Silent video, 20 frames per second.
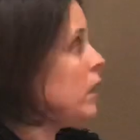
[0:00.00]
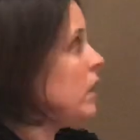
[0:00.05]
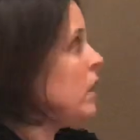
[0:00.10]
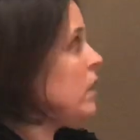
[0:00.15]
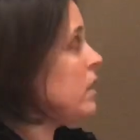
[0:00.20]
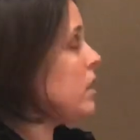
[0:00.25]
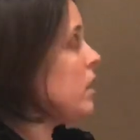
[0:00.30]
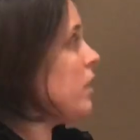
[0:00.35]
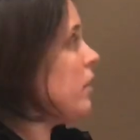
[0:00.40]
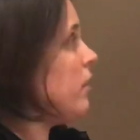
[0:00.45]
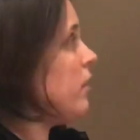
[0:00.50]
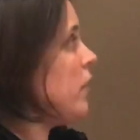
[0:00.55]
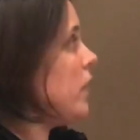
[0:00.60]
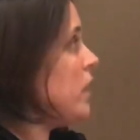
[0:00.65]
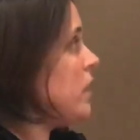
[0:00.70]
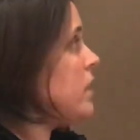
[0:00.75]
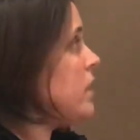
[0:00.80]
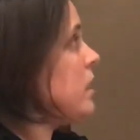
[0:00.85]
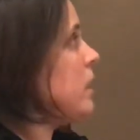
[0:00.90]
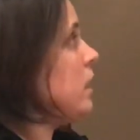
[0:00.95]
So the
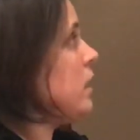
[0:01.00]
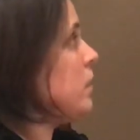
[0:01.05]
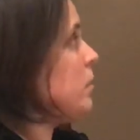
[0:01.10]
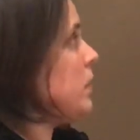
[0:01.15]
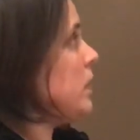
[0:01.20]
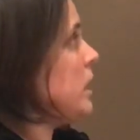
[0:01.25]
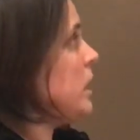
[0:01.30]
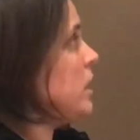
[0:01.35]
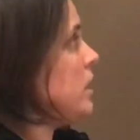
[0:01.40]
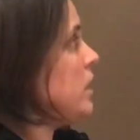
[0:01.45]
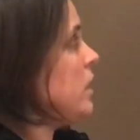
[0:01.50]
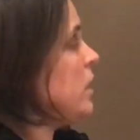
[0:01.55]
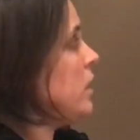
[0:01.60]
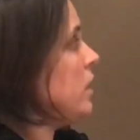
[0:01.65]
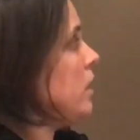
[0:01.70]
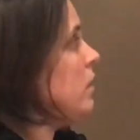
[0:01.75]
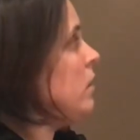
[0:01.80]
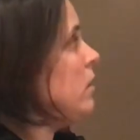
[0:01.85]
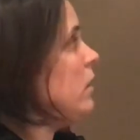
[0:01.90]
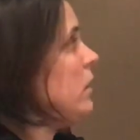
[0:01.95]
first thing that we need to
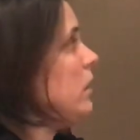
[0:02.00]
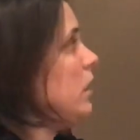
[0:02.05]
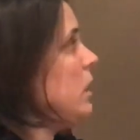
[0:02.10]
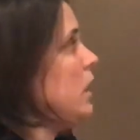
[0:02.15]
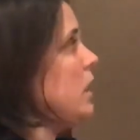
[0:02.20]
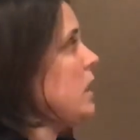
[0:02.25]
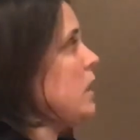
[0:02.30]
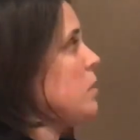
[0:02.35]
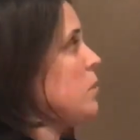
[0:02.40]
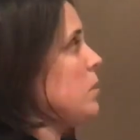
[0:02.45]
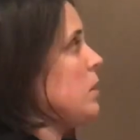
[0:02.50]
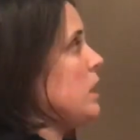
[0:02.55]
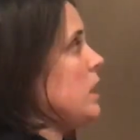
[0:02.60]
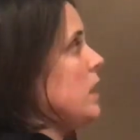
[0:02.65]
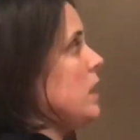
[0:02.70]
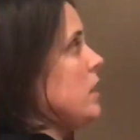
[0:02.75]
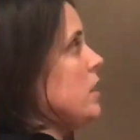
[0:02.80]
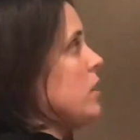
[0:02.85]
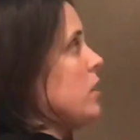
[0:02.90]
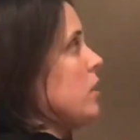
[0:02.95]
do is we
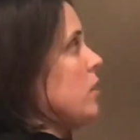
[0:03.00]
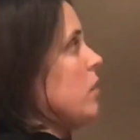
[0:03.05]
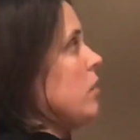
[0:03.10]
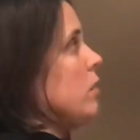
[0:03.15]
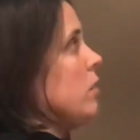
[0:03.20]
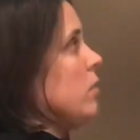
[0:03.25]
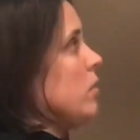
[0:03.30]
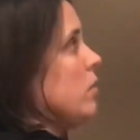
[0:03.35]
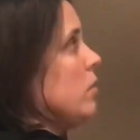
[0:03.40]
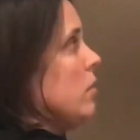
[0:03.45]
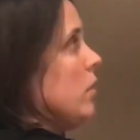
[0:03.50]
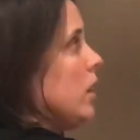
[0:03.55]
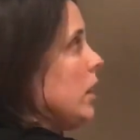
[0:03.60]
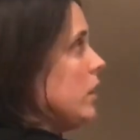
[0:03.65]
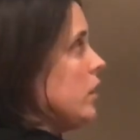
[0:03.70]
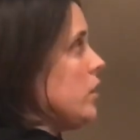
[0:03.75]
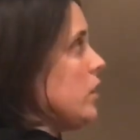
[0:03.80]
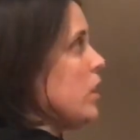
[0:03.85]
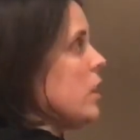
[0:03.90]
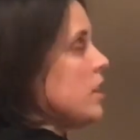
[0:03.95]
need to
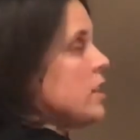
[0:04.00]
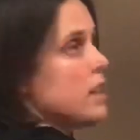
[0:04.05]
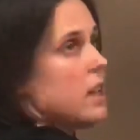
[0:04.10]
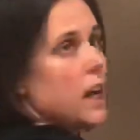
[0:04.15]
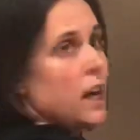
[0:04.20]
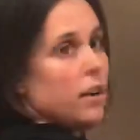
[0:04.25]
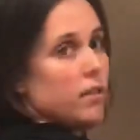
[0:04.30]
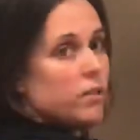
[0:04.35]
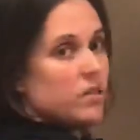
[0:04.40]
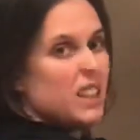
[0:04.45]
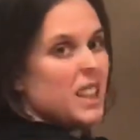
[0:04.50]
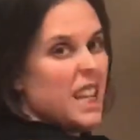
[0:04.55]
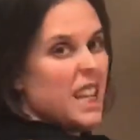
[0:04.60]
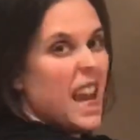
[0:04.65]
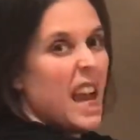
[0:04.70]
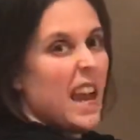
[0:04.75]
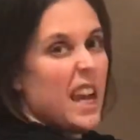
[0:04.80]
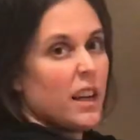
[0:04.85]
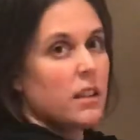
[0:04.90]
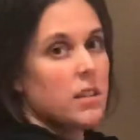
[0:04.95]
just have the
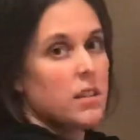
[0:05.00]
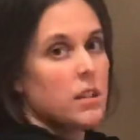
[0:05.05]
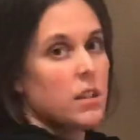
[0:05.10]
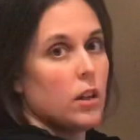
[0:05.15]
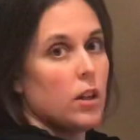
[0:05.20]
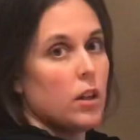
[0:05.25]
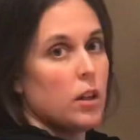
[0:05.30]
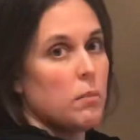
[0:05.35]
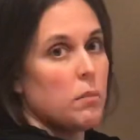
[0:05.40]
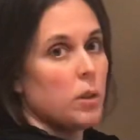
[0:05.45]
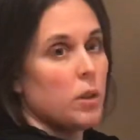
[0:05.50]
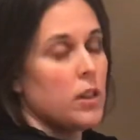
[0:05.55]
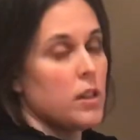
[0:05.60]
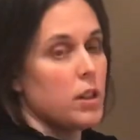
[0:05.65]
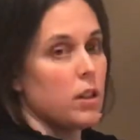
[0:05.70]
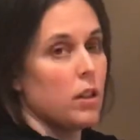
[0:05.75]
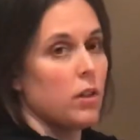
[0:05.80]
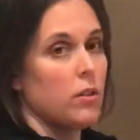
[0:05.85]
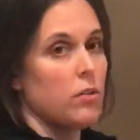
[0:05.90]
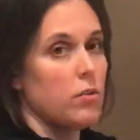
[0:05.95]
x term on its
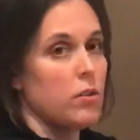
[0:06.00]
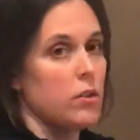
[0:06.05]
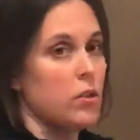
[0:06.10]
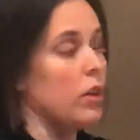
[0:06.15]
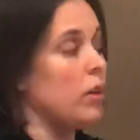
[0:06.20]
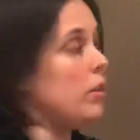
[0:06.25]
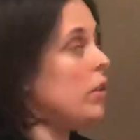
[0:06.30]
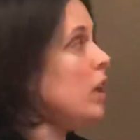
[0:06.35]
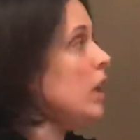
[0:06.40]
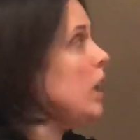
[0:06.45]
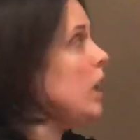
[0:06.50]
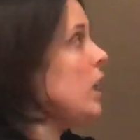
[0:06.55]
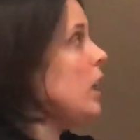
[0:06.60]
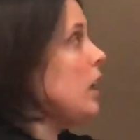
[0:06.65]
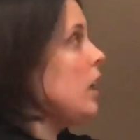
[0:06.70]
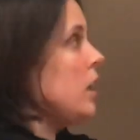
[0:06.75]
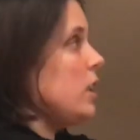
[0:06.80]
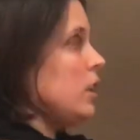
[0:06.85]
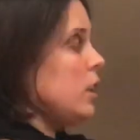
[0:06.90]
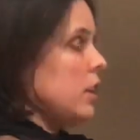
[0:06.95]
own. So
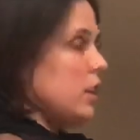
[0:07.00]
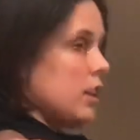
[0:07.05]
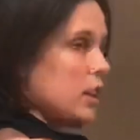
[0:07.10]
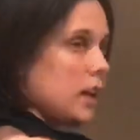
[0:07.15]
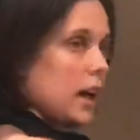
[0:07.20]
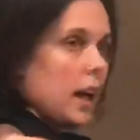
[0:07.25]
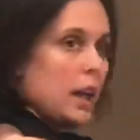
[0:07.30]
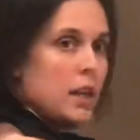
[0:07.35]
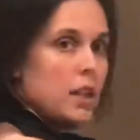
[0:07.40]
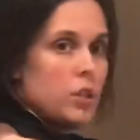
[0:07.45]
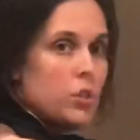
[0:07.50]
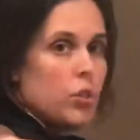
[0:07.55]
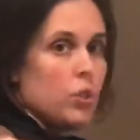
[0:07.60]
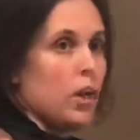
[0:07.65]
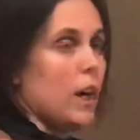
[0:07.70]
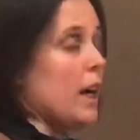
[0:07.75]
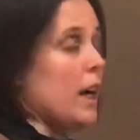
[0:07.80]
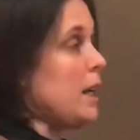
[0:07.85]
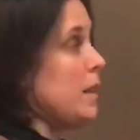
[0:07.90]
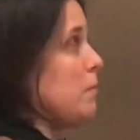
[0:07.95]
that is your
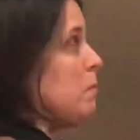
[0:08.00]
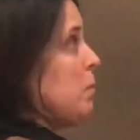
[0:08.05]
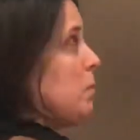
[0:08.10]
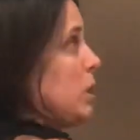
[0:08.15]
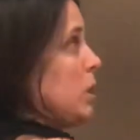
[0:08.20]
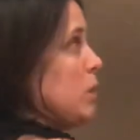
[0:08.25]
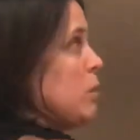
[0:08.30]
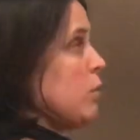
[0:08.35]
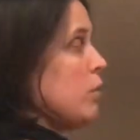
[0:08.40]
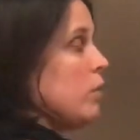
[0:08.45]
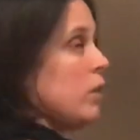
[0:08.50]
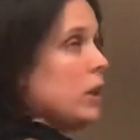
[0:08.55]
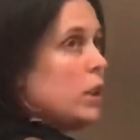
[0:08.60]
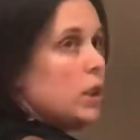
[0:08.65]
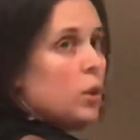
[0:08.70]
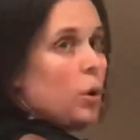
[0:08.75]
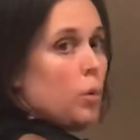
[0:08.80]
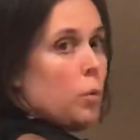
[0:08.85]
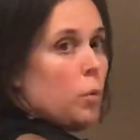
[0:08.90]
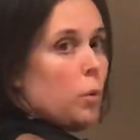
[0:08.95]
aim. Because you've only
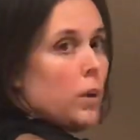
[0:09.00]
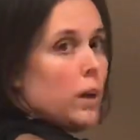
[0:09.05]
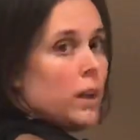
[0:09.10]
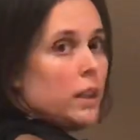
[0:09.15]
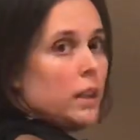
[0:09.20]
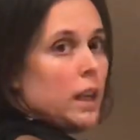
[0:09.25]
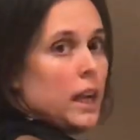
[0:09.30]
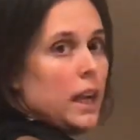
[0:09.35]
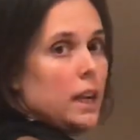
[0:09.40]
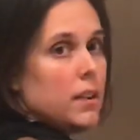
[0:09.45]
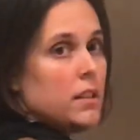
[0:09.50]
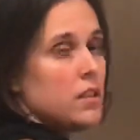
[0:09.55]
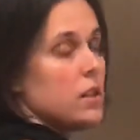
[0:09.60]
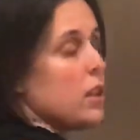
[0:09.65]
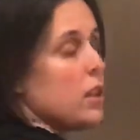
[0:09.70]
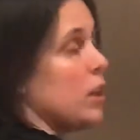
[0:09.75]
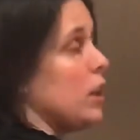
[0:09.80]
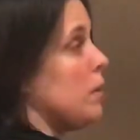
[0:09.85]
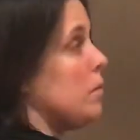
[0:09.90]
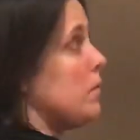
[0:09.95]
got one x
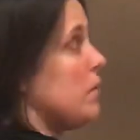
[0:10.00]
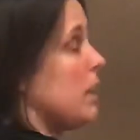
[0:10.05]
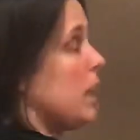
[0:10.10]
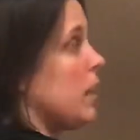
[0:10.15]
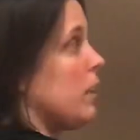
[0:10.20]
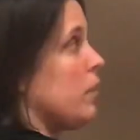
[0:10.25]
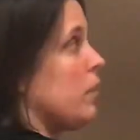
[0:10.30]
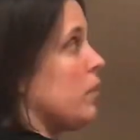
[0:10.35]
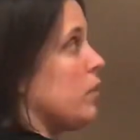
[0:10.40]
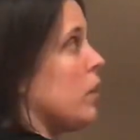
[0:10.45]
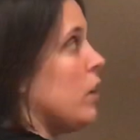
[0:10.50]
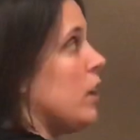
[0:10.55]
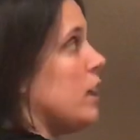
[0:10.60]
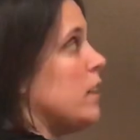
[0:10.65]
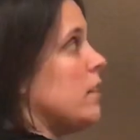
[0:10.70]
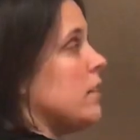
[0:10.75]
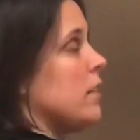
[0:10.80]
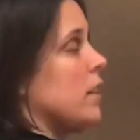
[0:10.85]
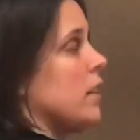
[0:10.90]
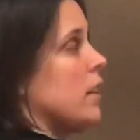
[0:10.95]
term, that's fine.
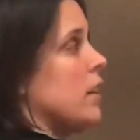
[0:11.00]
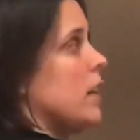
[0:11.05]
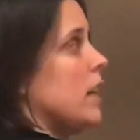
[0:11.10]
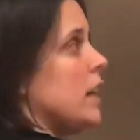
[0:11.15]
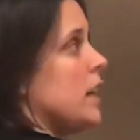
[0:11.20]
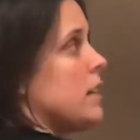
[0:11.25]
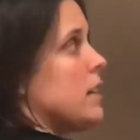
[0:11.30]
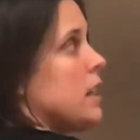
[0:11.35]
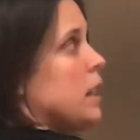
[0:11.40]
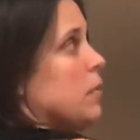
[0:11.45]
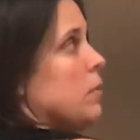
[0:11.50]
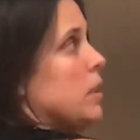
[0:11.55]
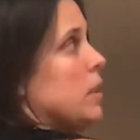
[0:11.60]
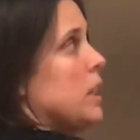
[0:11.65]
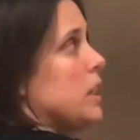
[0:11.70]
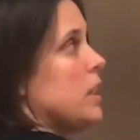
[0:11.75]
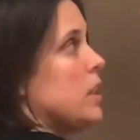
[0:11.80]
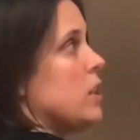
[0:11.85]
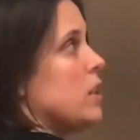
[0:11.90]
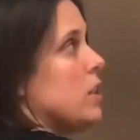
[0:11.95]
So the next thing we
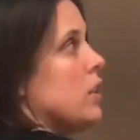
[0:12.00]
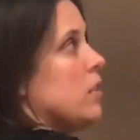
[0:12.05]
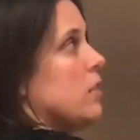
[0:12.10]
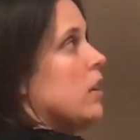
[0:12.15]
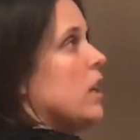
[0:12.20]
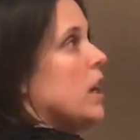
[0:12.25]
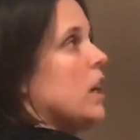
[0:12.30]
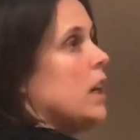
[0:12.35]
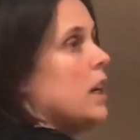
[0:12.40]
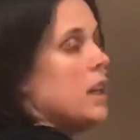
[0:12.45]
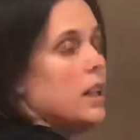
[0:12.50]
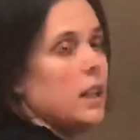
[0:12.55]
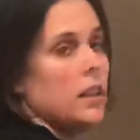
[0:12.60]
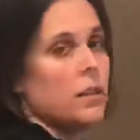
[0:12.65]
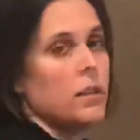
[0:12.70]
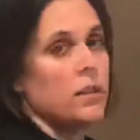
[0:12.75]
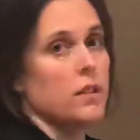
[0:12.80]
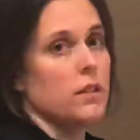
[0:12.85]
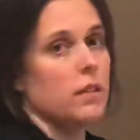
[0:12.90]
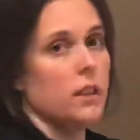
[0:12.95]
need to do
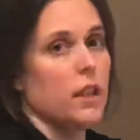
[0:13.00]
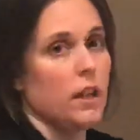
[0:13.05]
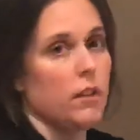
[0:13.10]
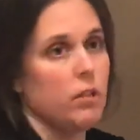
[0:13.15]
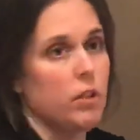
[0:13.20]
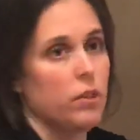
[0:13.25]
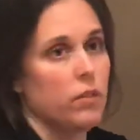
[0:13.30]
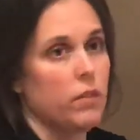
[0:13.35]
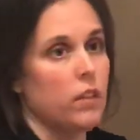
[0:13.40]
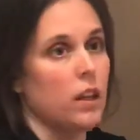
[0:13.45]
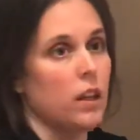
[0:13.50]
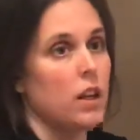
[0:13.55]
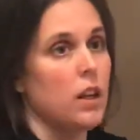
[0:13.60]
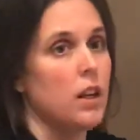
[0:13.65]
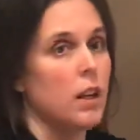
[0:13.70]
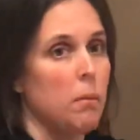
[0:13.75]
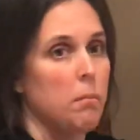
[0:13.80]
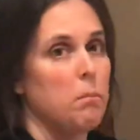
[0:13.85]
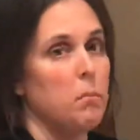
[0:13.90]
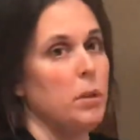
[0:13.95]
is get rid of the
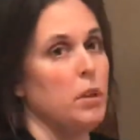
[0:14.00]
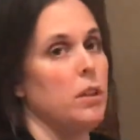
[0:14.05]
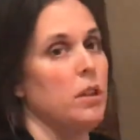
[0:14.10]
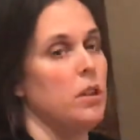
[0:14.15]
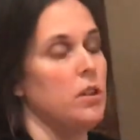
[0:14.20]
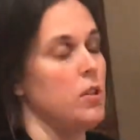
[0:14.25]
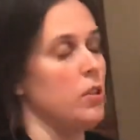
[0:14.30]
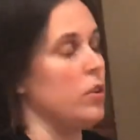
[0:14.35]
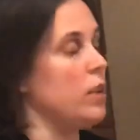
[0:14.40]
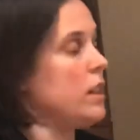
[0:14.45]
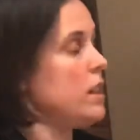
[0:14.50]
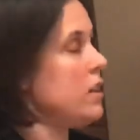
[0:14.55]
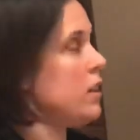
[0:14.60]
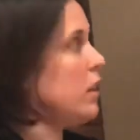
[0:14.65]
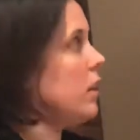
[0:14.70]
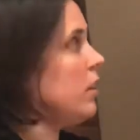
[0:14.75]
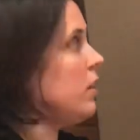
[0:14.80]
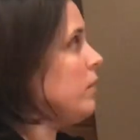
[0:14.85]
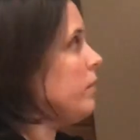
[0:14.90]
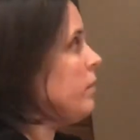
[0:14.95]
number that's on its
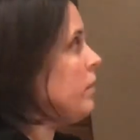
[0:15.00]
own.